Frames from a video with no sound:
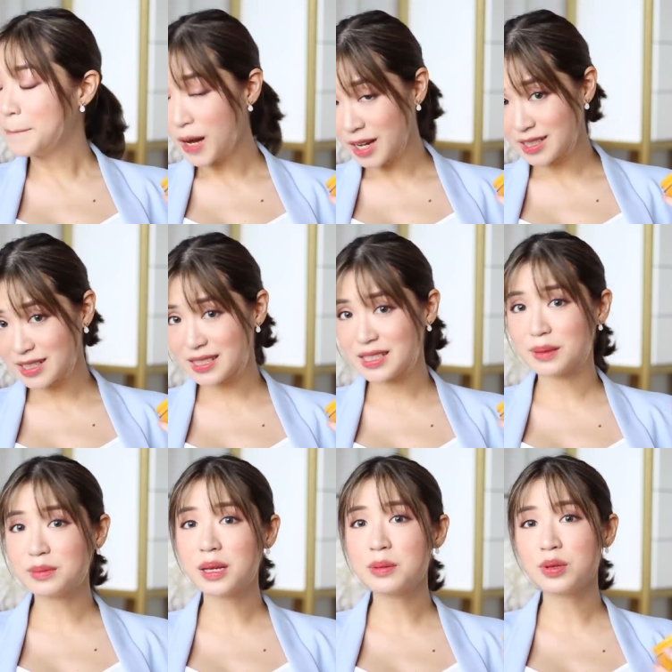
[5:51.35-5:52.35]
But
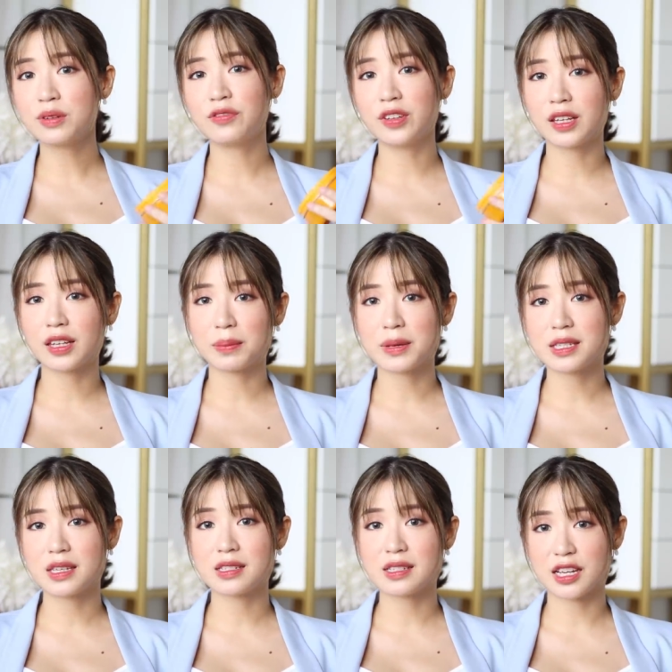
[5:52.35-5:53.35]
sometimes when I'm feeling like my
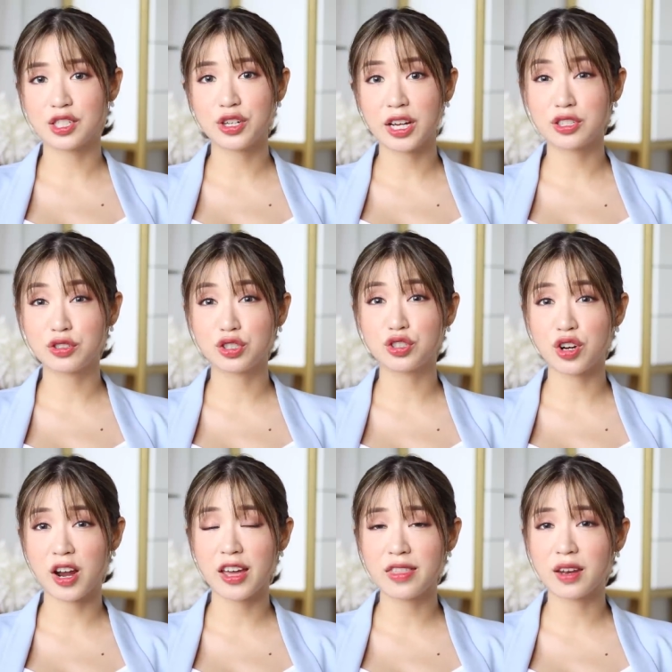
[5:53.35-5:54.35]
skin is extra, extra
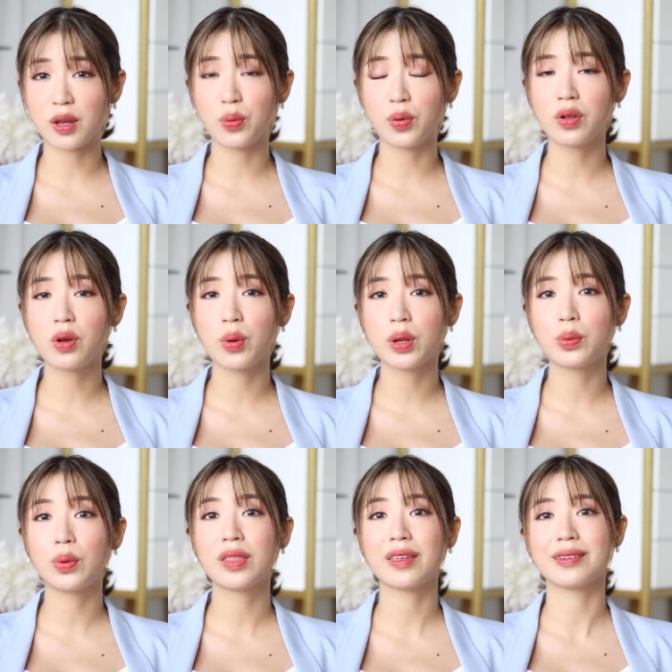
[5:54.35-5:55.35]
dry, then I will go
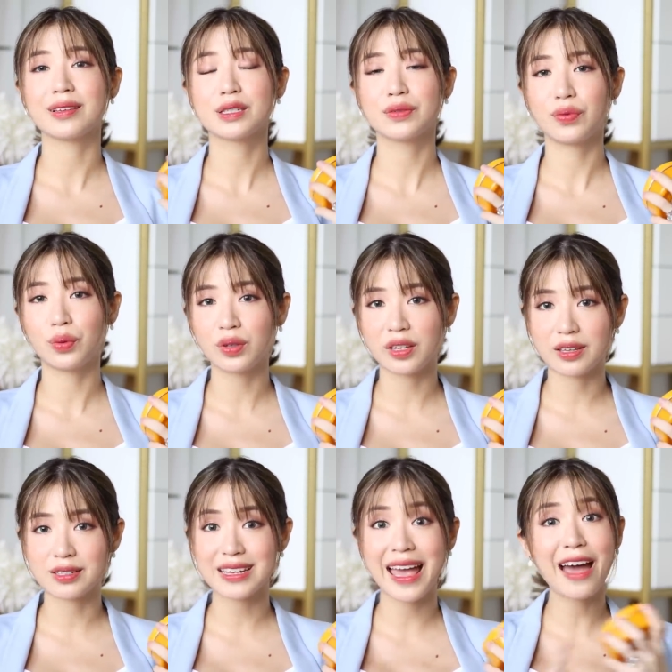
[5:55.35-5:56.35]
in with an
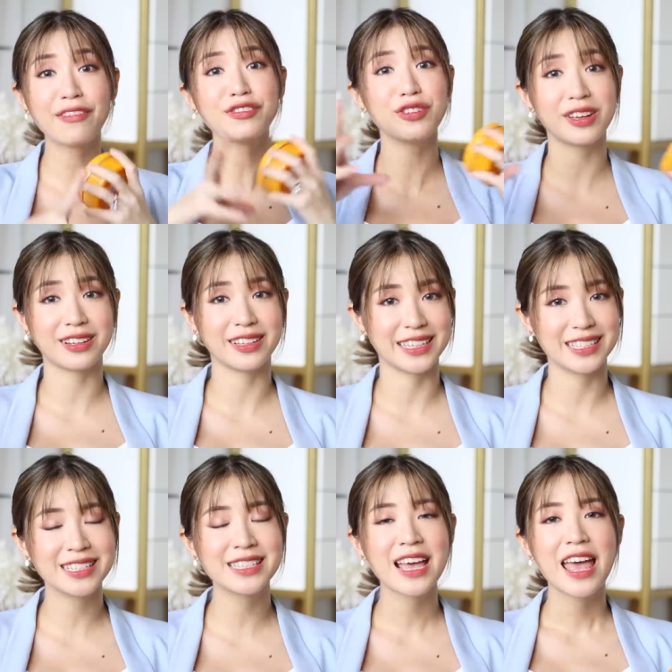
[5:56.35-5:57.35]
exfoliant after I
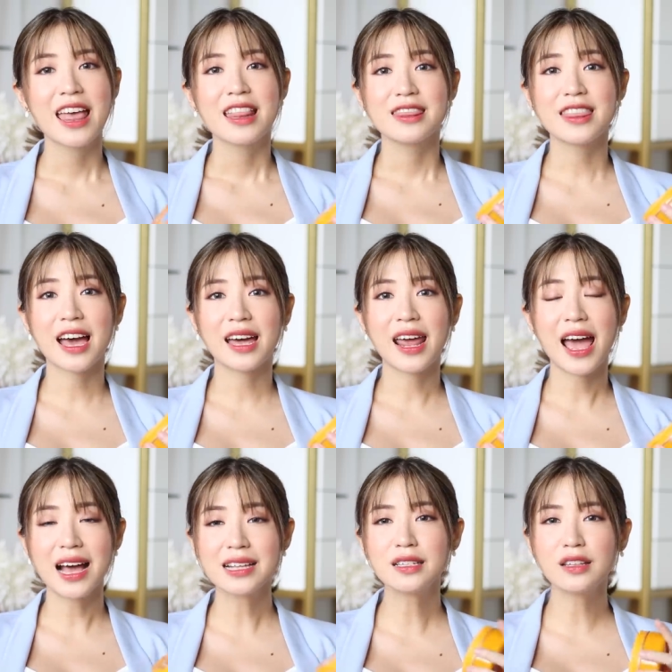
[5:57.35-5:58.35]
cleanse that
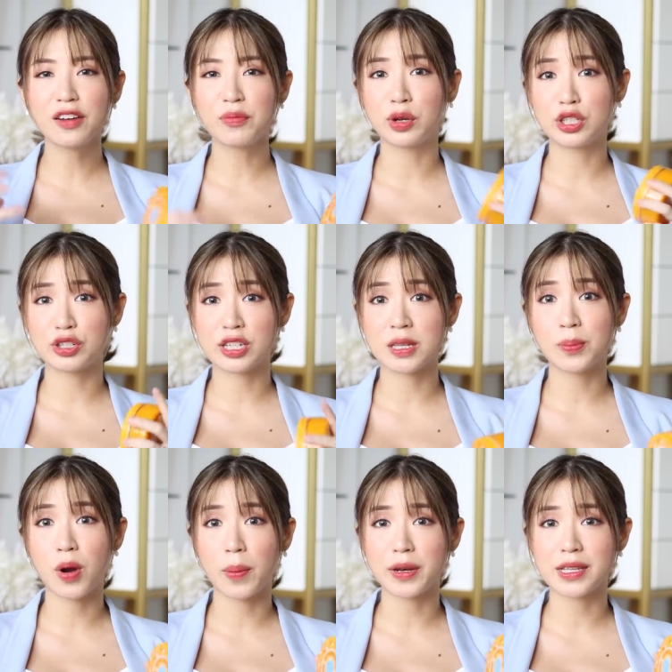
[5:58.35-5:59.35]
has a lot of
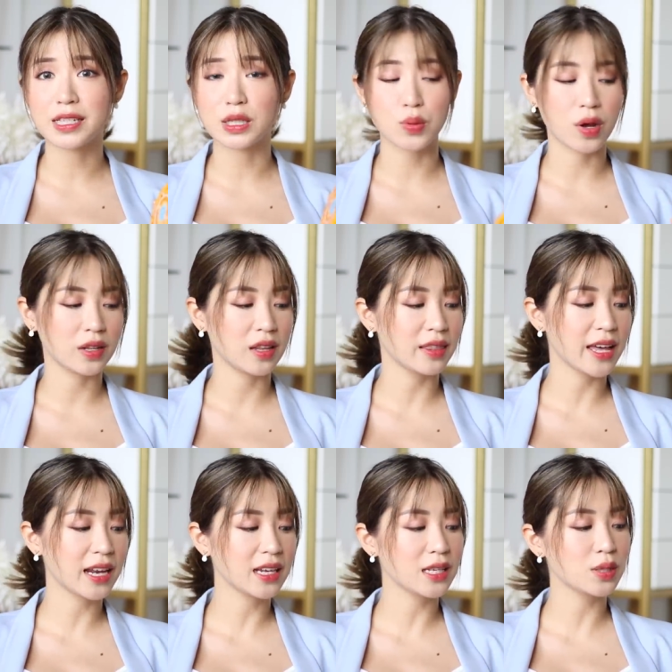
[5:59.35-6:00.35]
moisturizing properties as well. And
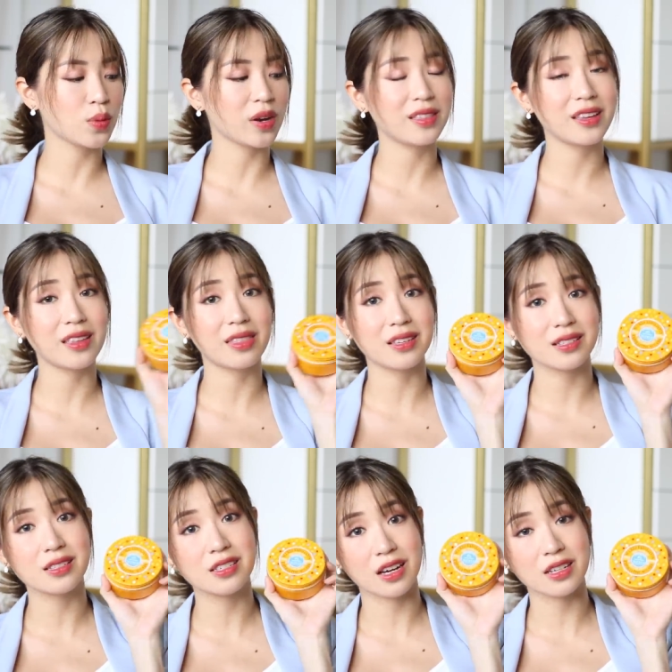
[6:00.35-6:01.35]
that is what I think
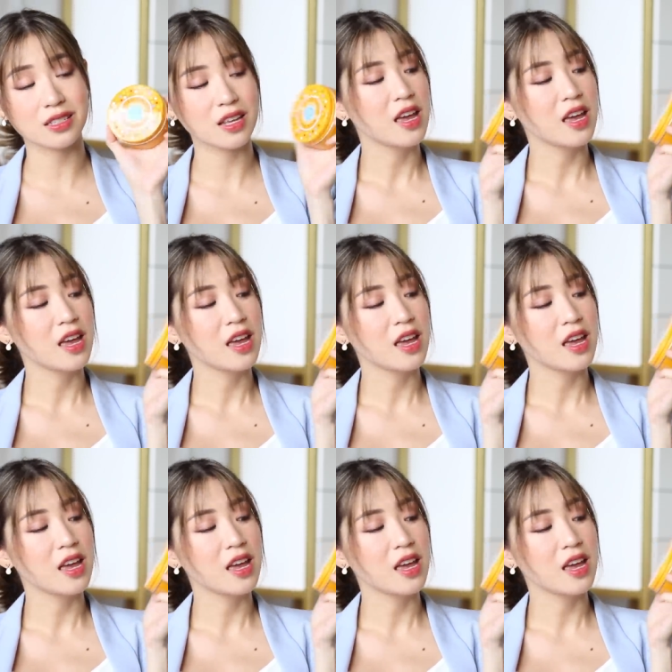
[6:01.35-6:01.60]
this does.